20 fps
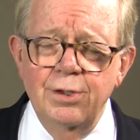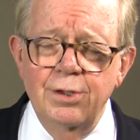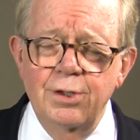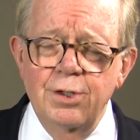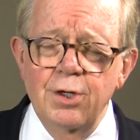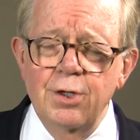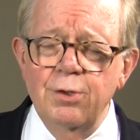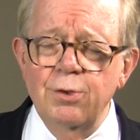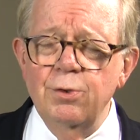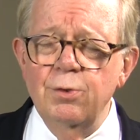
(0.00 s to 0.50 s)

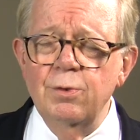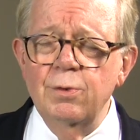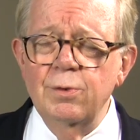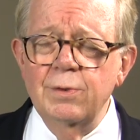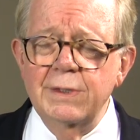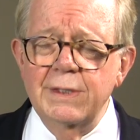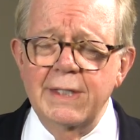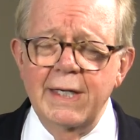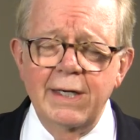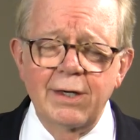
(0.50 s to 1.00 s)
do,
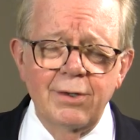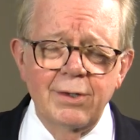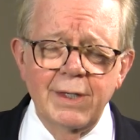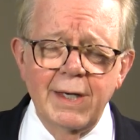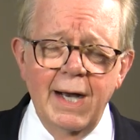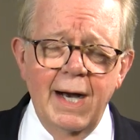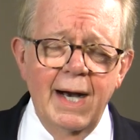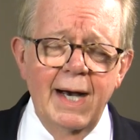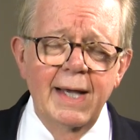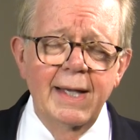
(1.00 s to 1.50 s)
dear
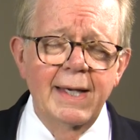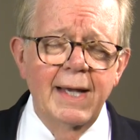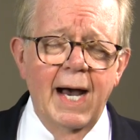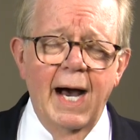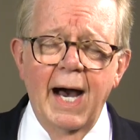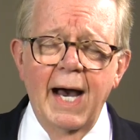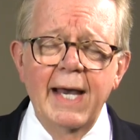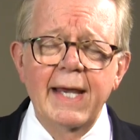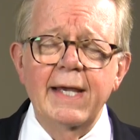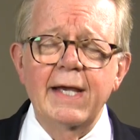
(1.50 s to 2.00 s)
God,
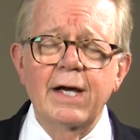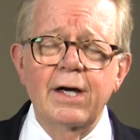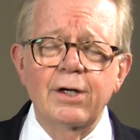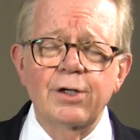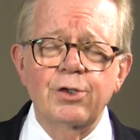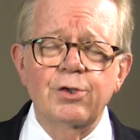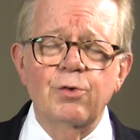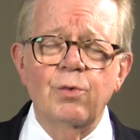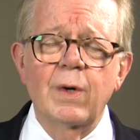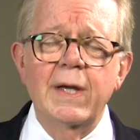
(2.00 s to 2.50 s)
I
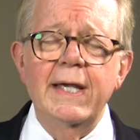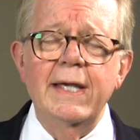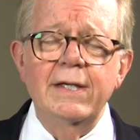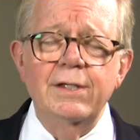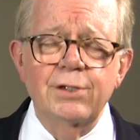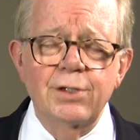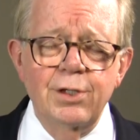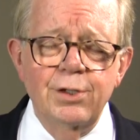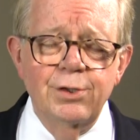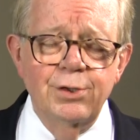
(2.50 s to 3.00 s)
agree to